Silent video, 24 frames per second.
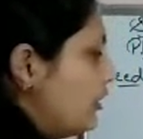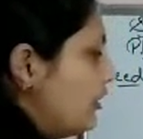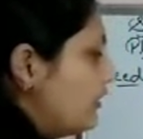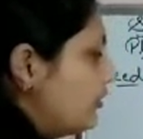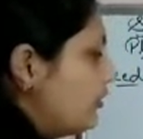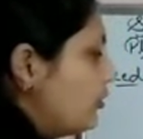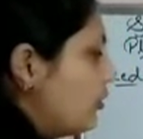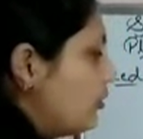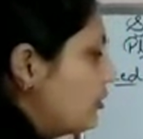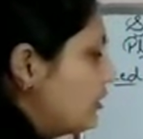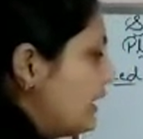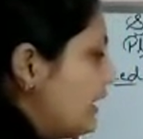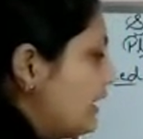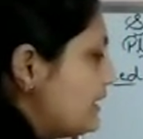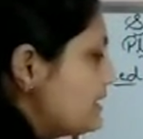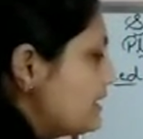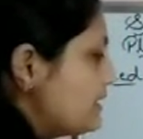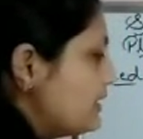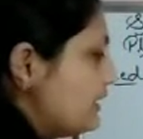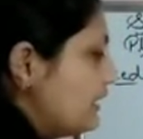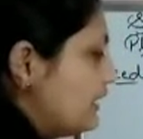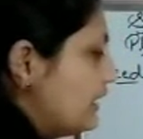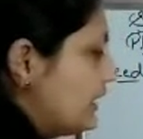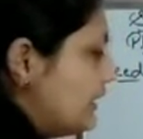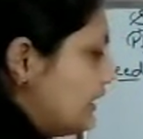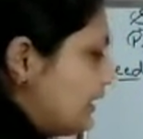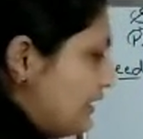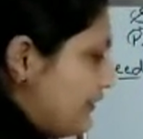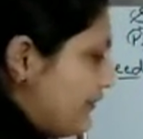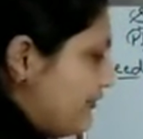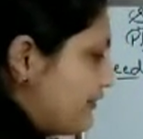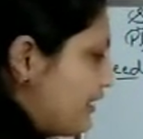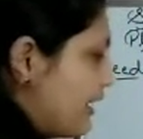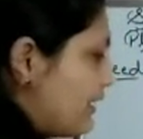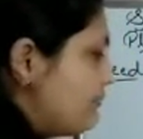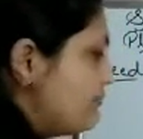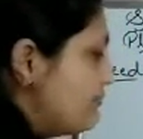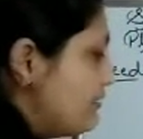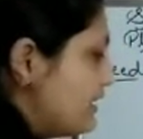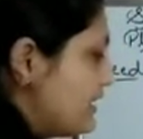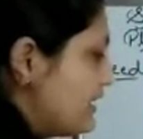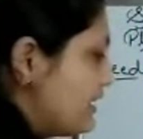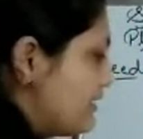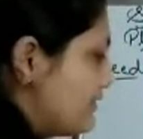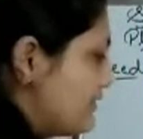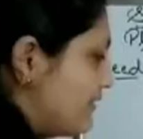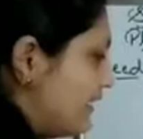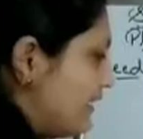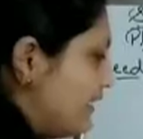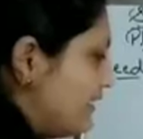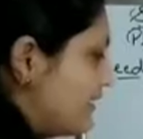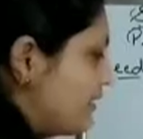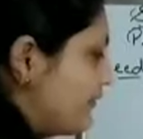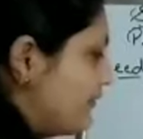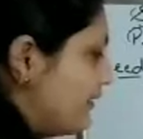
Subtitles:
know that from these seeds,